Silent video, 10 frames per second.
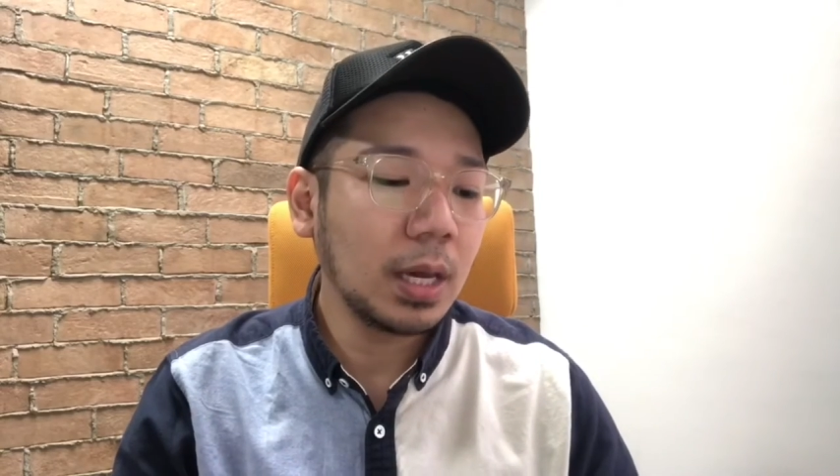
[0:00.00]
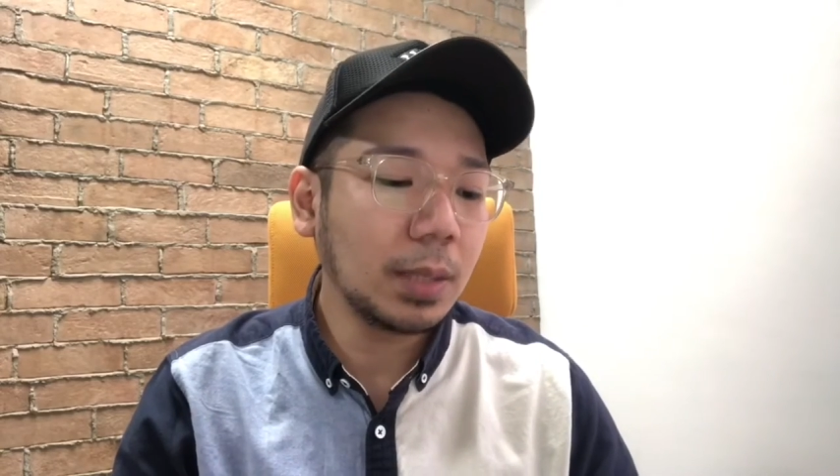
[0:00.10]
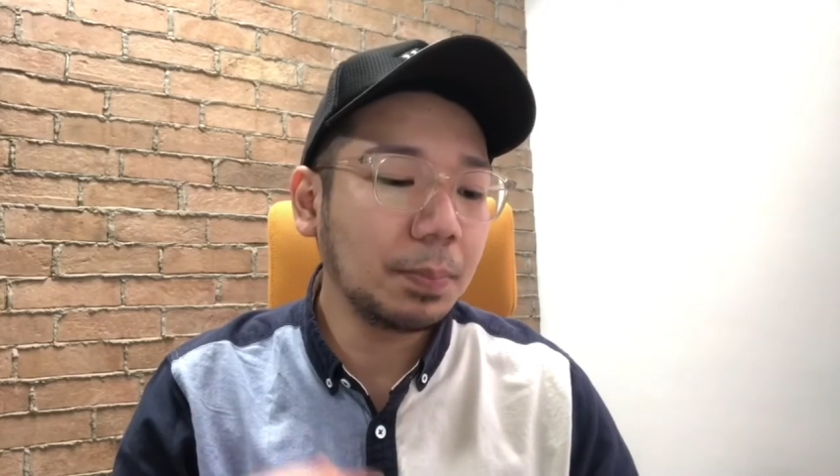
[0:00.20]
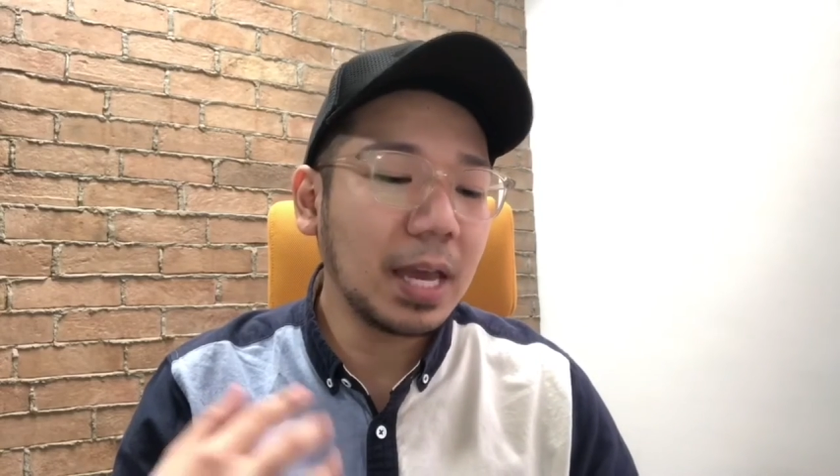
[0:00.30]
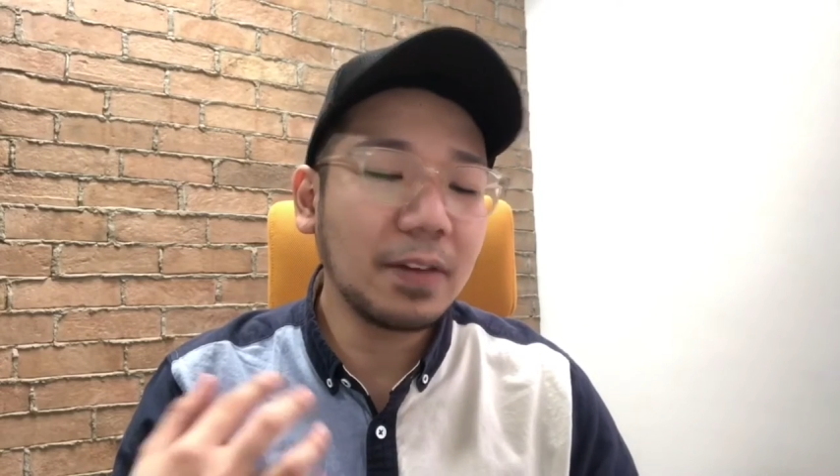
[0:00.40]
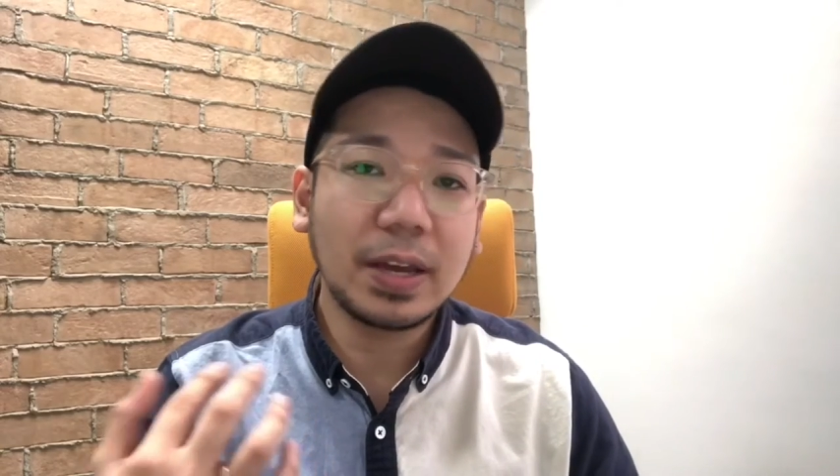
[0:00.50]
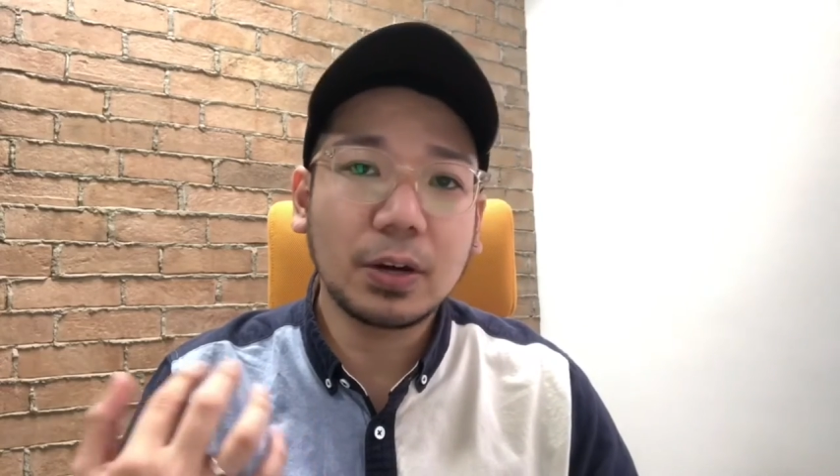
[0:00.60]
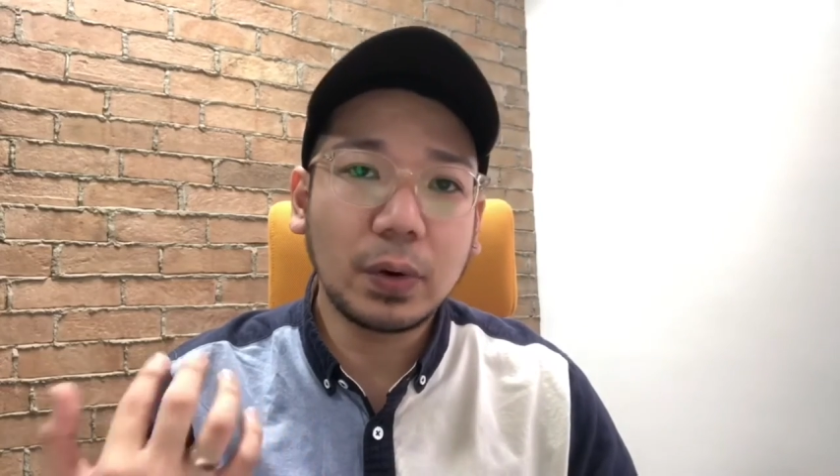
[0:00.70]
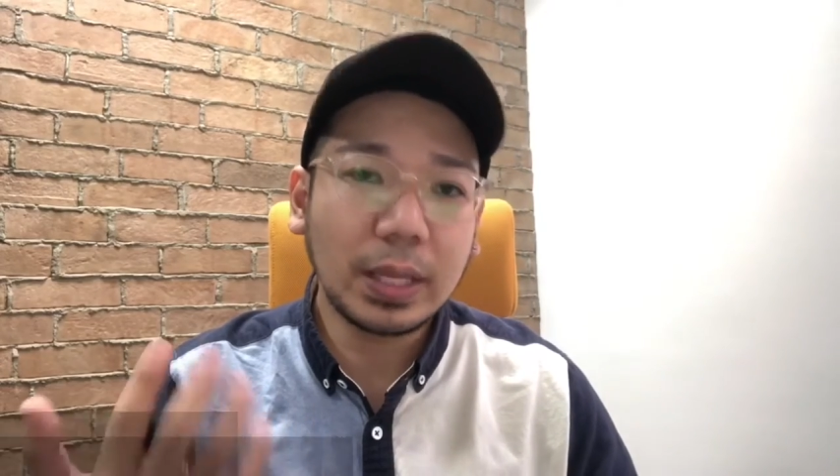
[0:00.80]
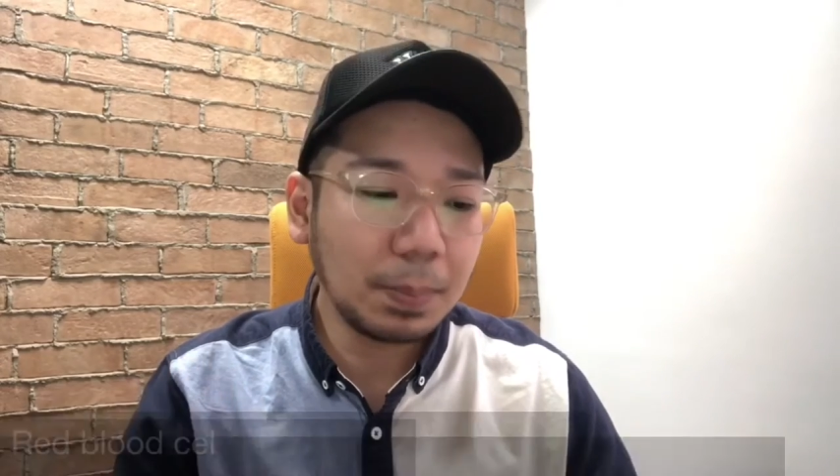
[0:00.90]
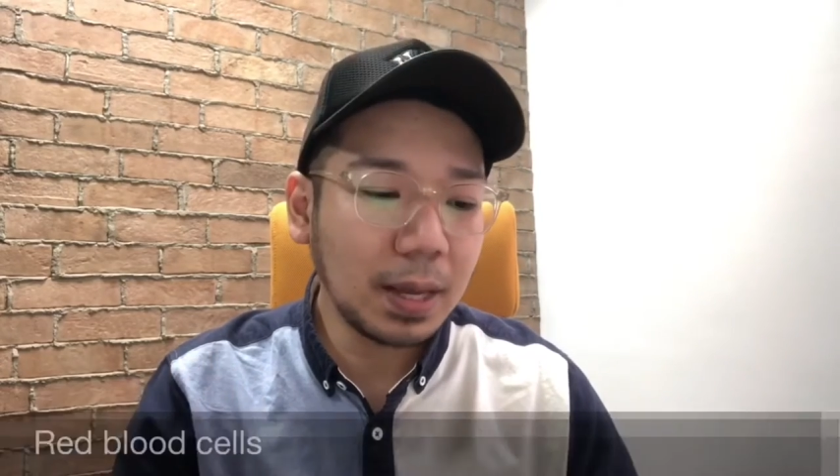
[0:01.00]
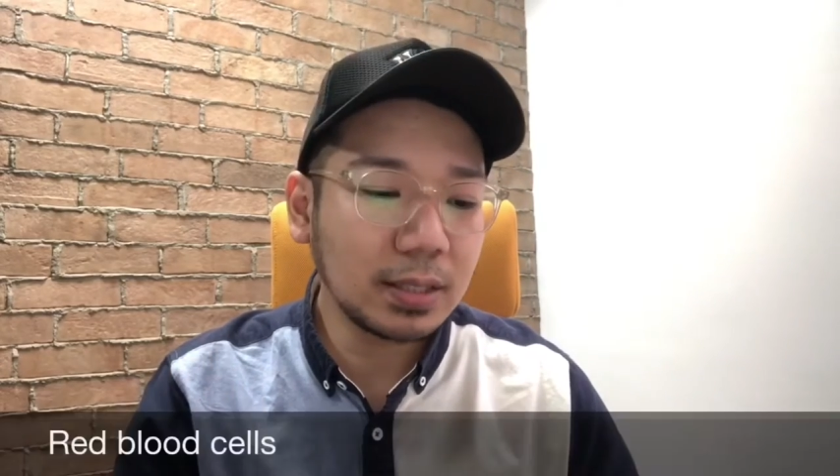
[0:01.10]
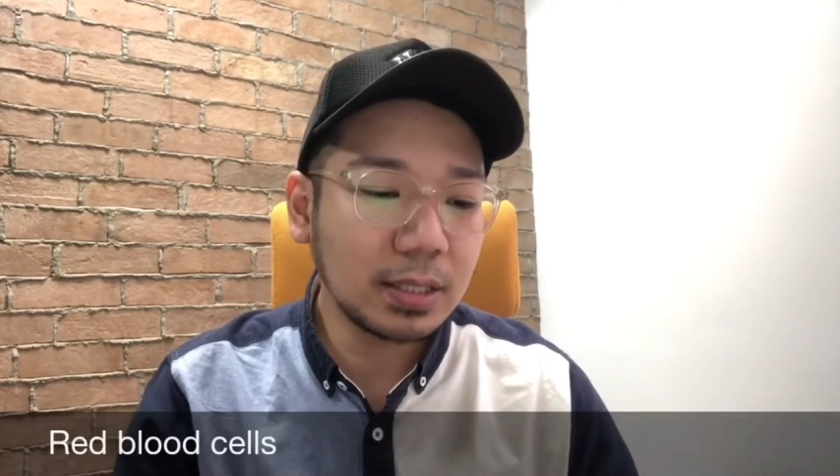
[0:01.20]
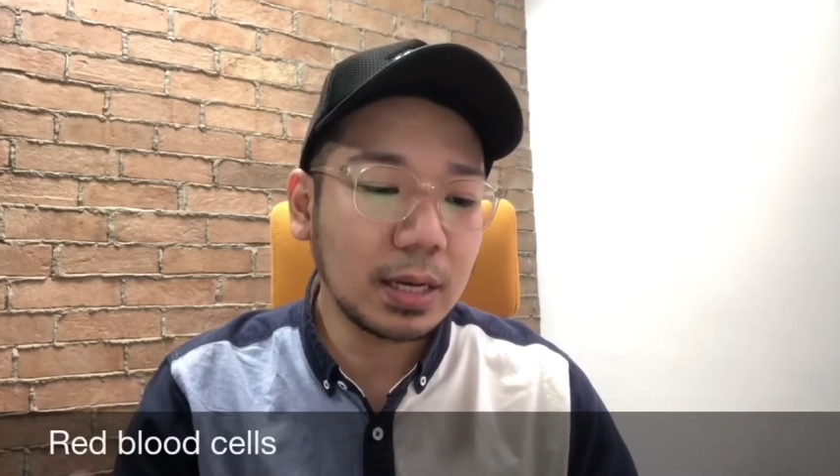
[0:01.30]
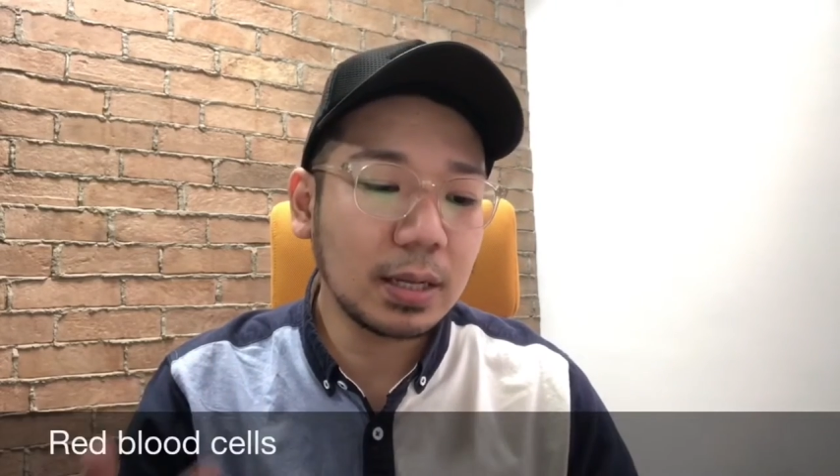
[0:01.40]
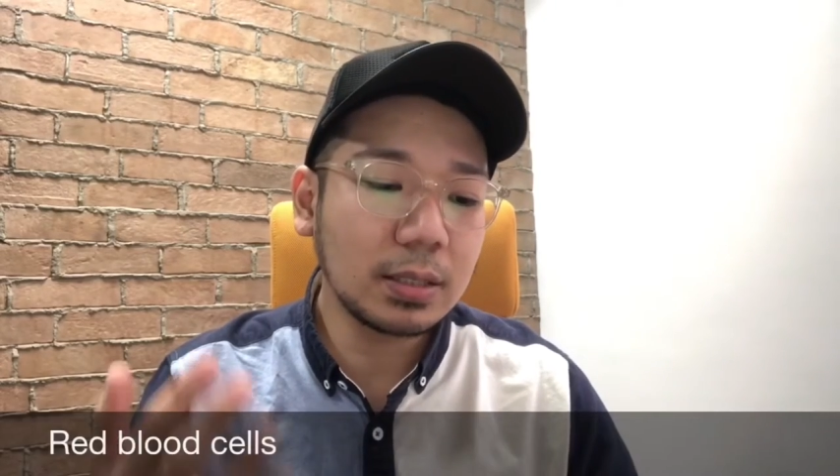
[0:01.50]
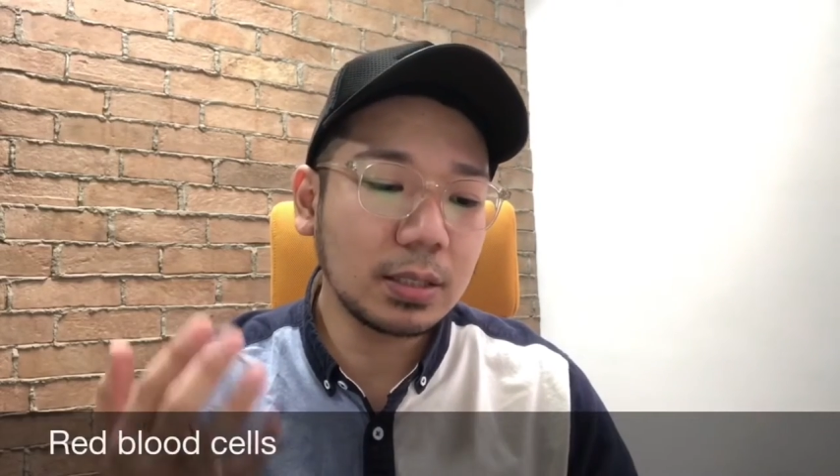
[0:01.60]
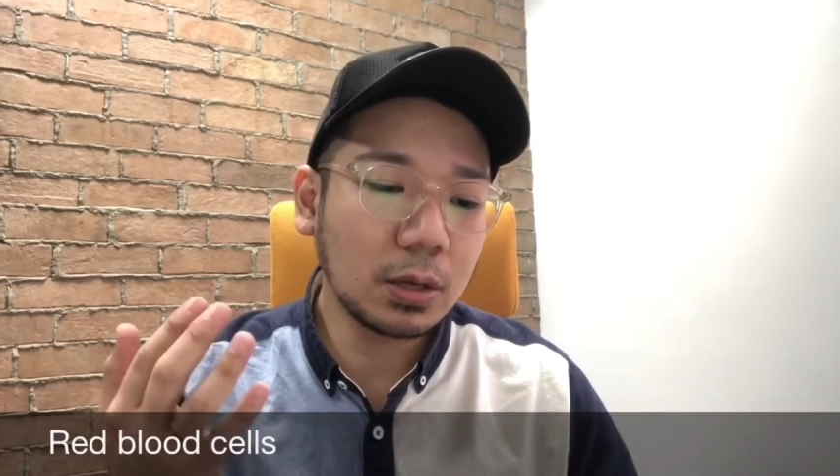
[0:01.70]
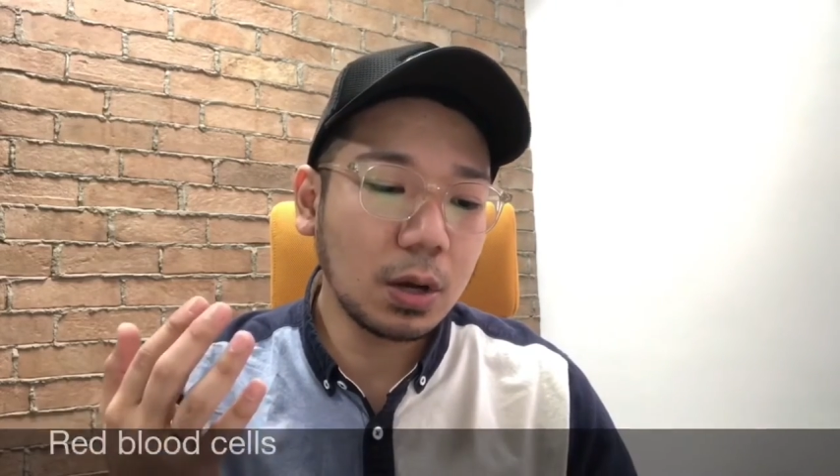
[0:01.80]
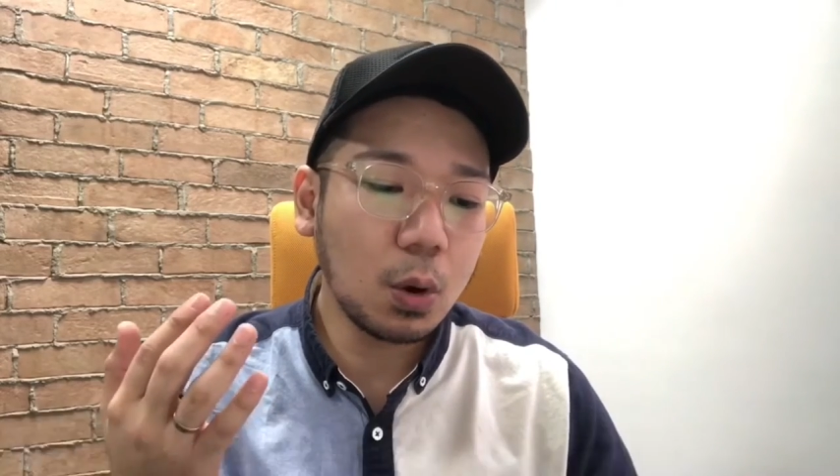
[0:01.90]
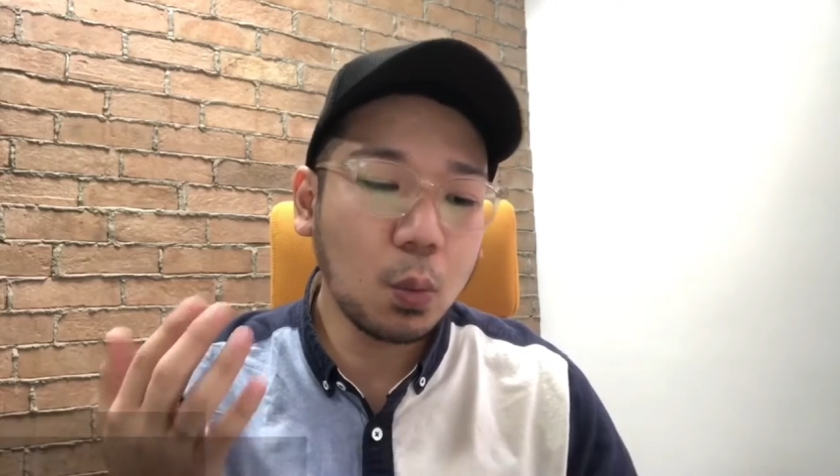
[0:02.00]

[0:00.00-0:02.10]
It may affect red blood cells,